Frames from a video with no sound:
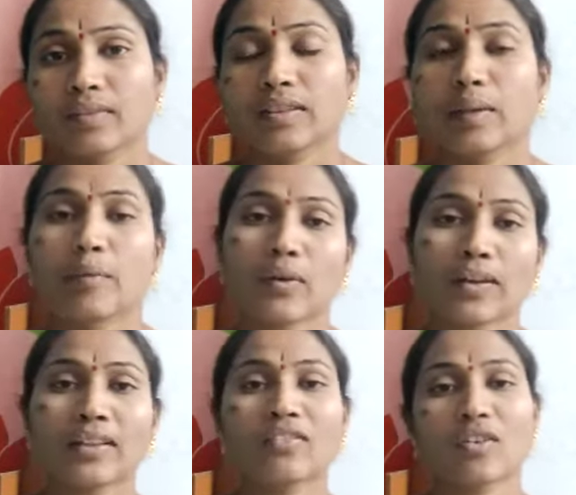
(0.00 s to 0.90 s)
they'll
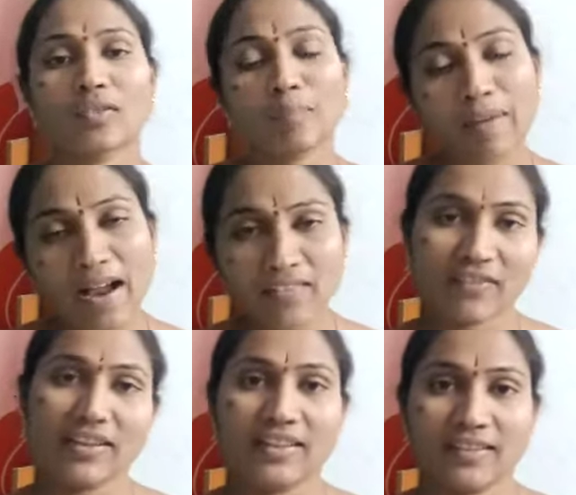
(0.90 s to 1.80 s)
protect them from the bad
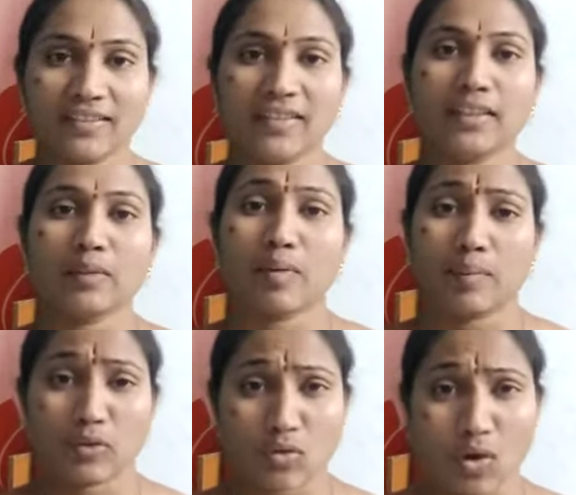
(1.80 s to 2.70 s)
weather that is
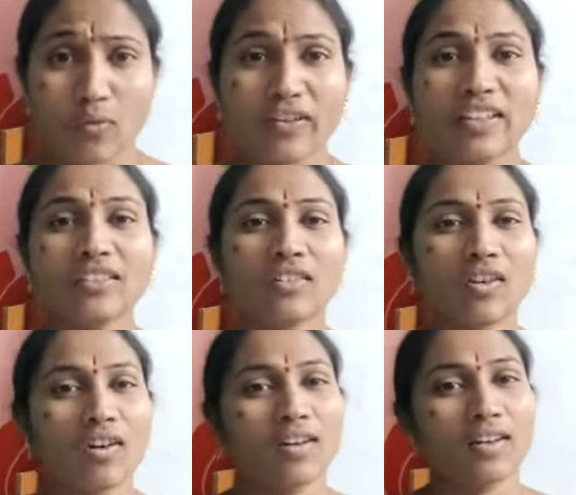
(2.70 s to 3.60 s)
maybe strong wind
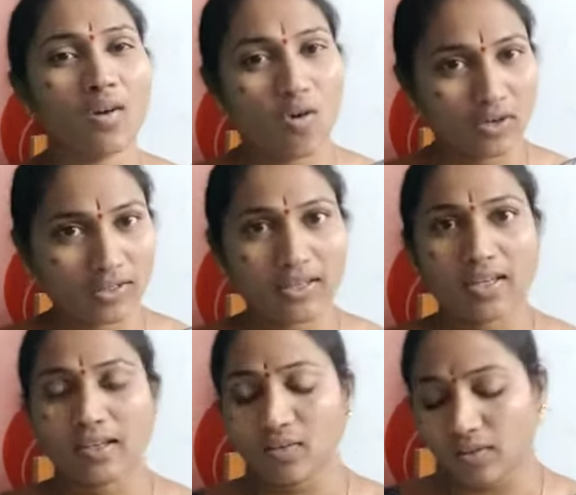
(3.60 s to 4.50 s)
or the hot
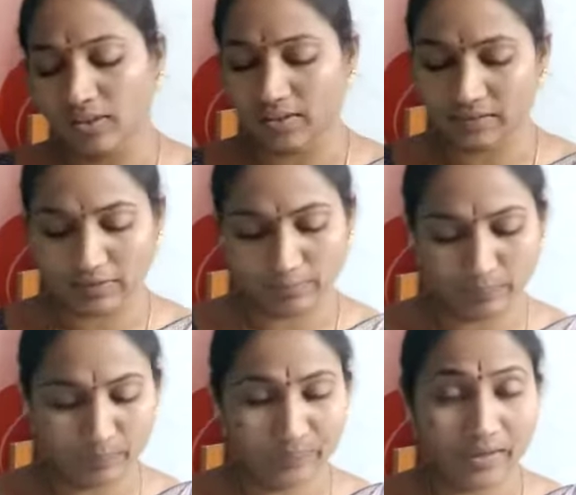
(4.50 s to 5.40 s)
air or anything
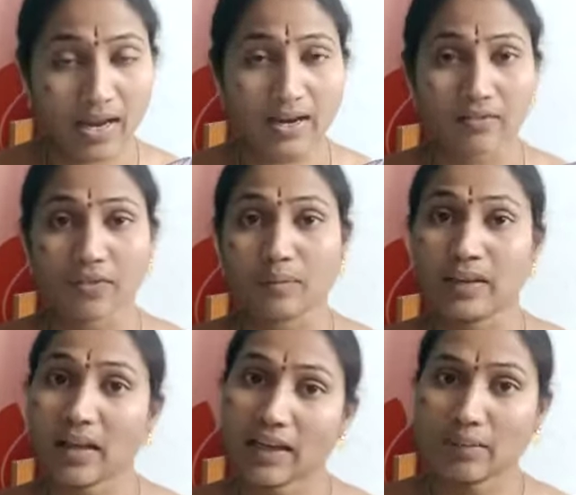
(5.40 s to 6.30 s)
and from
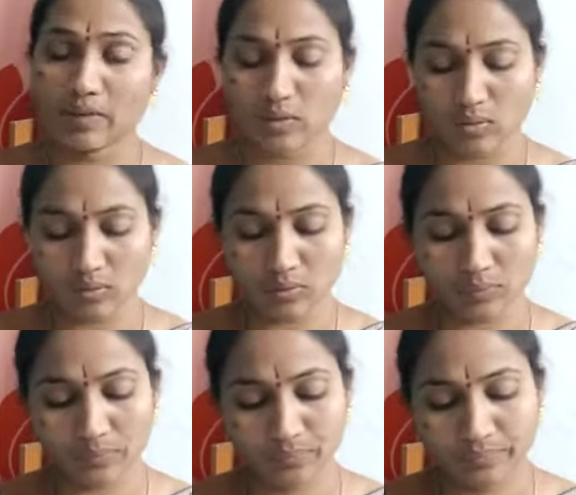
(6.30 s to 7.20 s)
the enemies also
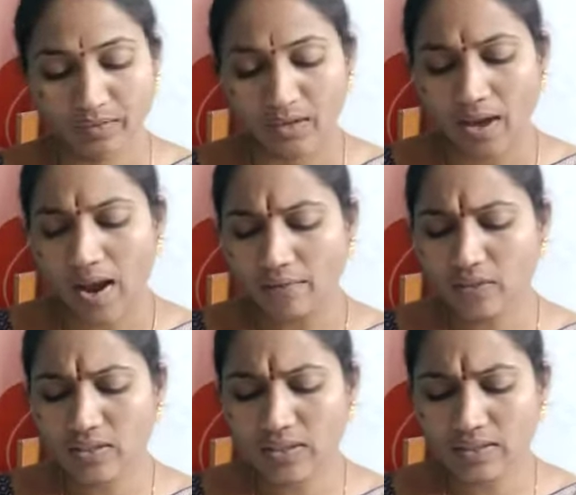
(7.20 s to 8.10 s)
have
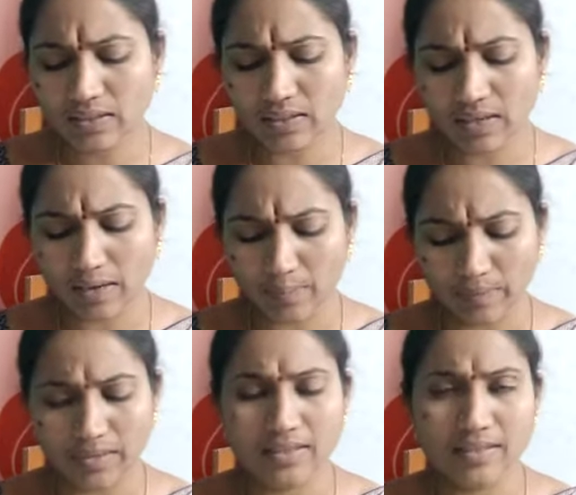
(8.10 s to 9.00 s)
you seen a
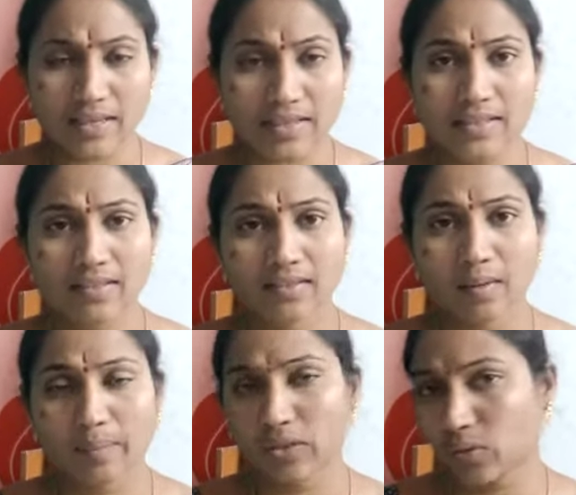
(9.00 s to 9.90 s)
bird's nest
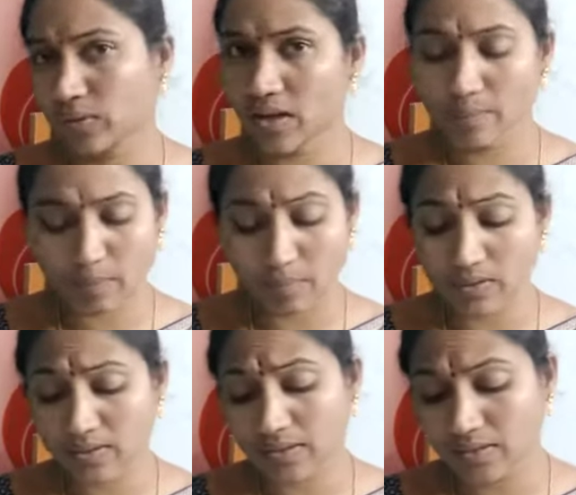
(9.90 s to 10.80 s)
a plain ceramic
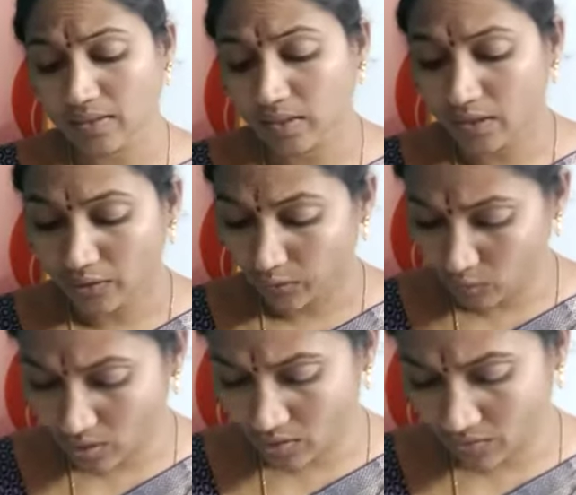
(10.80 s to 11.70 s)
bird's nest
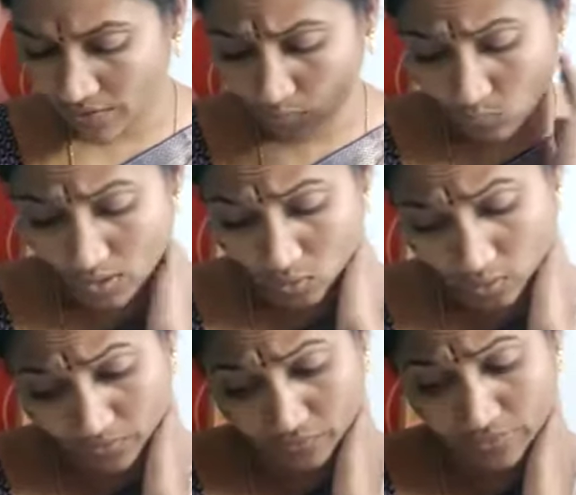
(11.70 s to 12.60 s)
you can find one
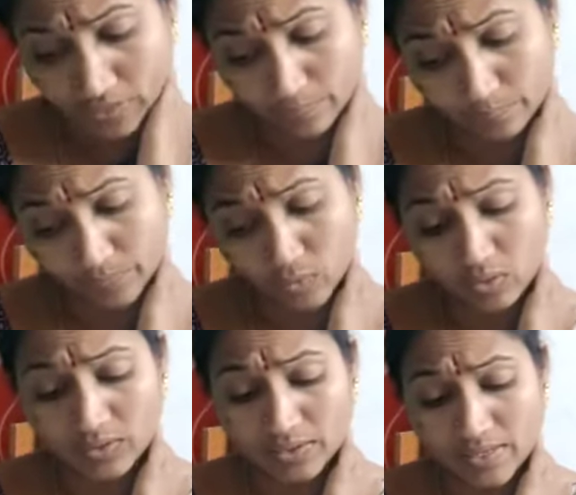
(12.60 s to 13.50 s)
on a tree
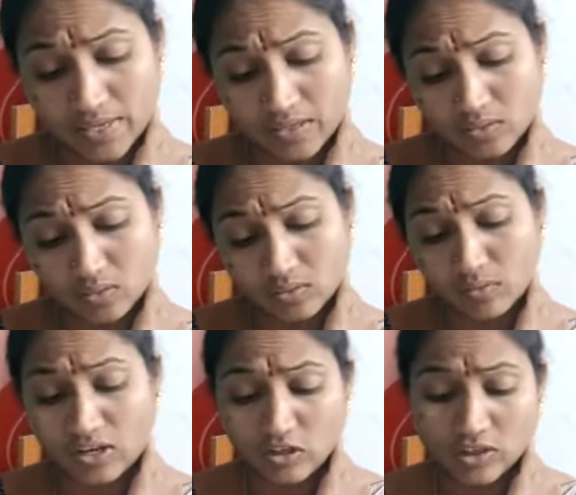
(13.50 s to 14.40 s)
on the terrace or a
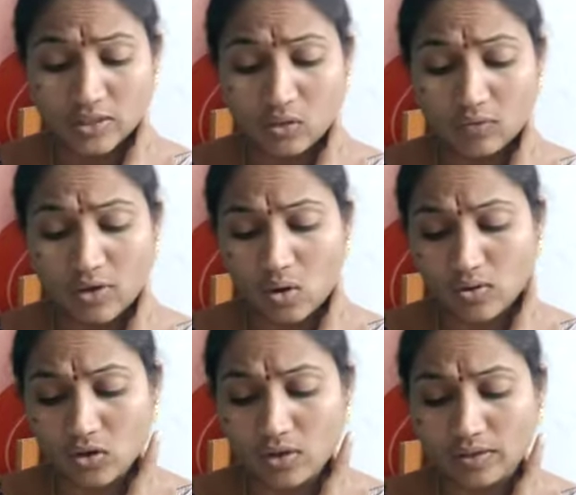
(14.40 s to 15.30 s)
ventilator of a
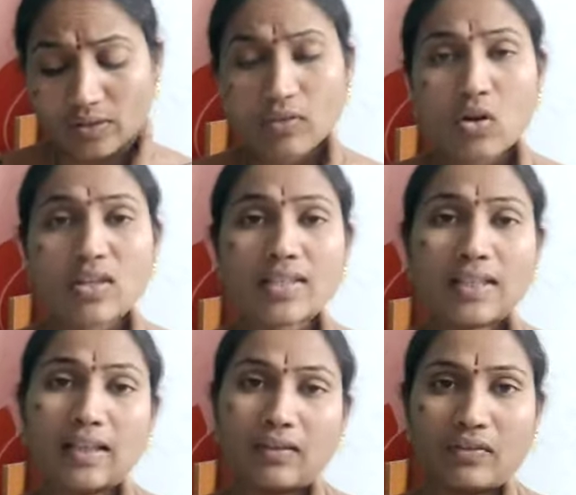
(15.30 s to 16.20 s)
house or even on a
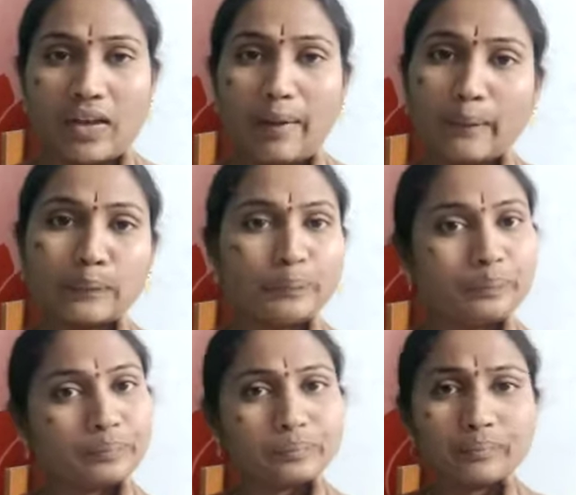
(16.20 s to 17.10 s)
ceiling fan
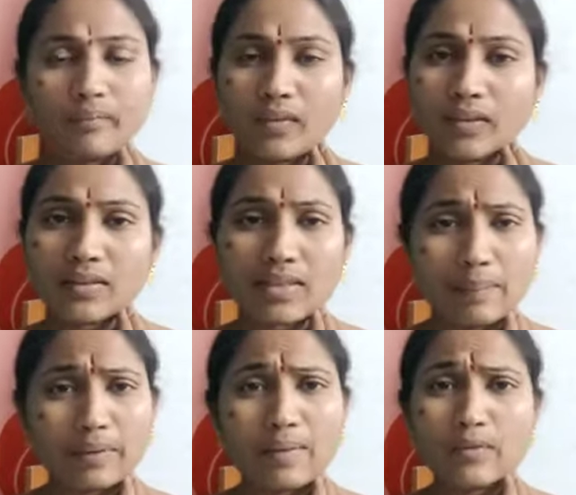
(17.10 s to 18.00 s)

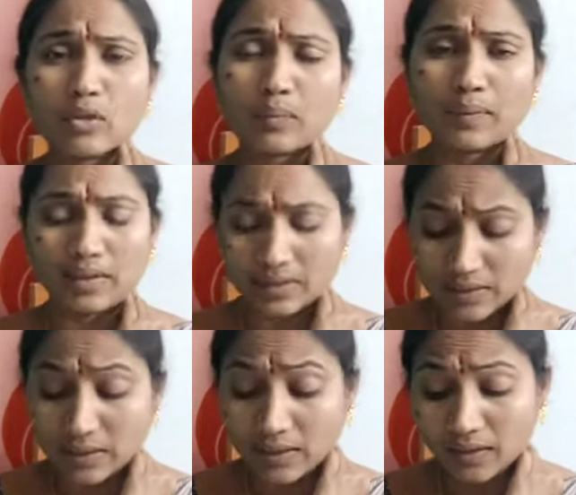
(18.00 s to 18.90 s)
sometimes you may
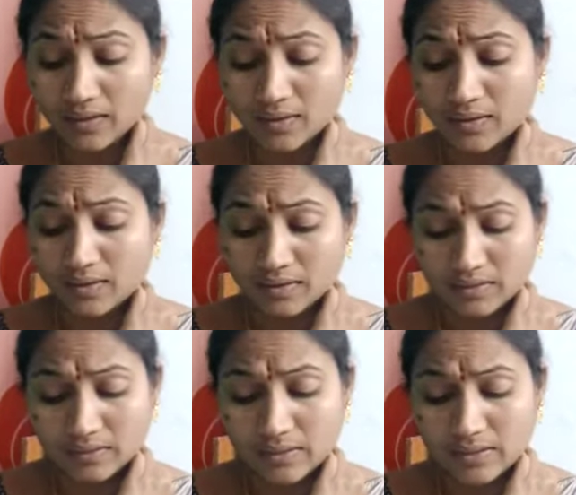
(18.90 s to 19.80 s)
see
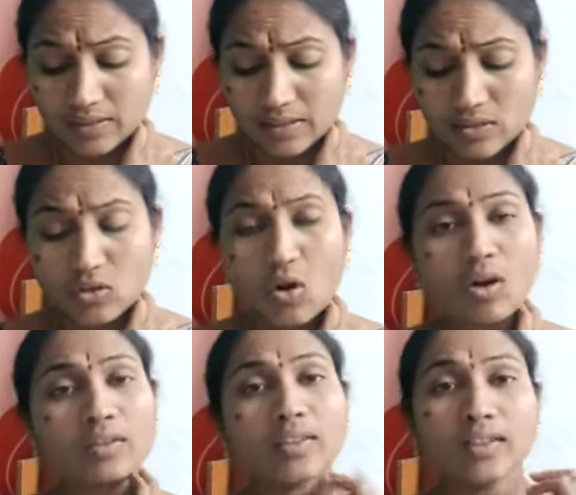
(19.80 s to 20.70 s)
these nests
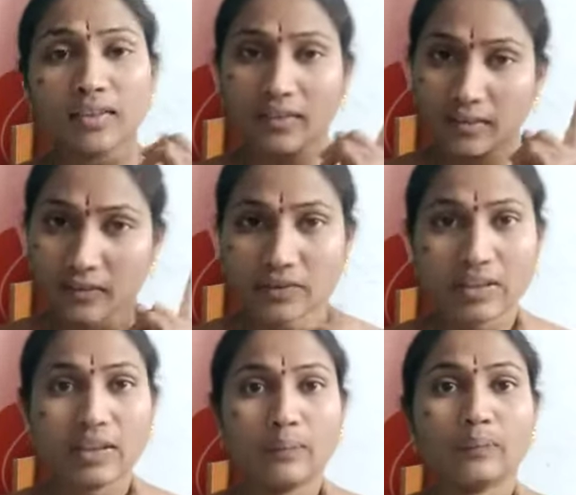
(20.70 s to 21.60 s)
on the
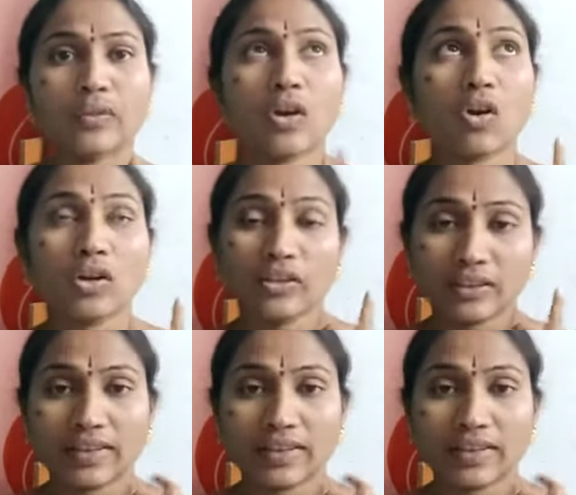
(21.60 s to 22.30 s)
tree or on your